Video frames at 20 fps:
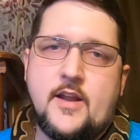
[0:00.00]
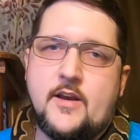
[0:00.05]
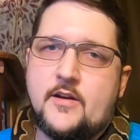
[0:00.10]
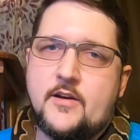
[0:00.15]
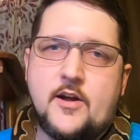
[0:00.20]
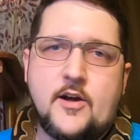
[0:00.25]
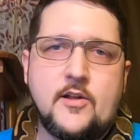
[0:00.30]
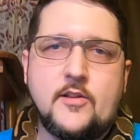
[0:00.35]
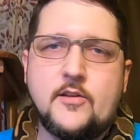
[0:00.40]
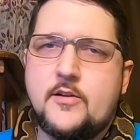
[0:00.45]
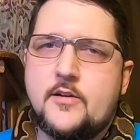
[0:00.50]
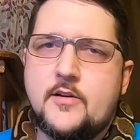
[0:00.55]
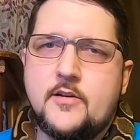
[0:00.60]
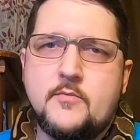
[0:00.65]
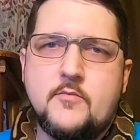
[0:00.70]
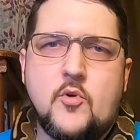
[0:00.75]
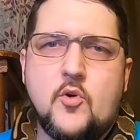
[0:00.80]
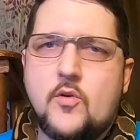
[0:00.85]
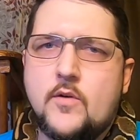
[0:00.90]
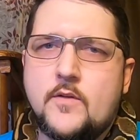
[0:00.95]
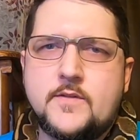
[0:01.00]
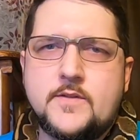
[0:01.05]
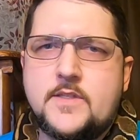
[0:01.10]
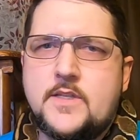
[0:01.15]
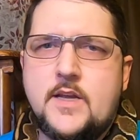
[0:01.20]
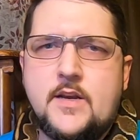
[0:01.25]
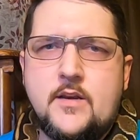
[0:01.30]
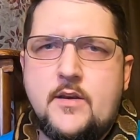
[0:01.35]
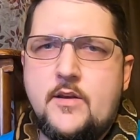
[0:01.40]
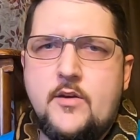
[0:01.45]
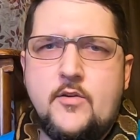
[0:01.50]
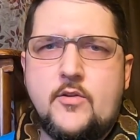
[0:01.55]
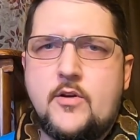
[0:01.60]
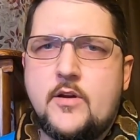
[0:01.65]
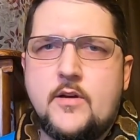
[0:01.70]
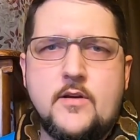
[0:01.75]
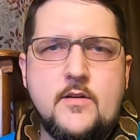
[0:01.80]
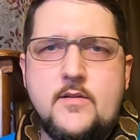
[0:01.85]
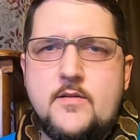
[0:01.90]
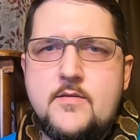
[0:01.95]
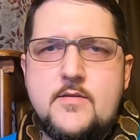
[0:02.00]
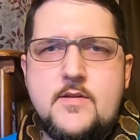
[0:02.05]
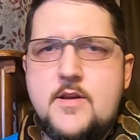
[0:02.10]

and color morphs that you could,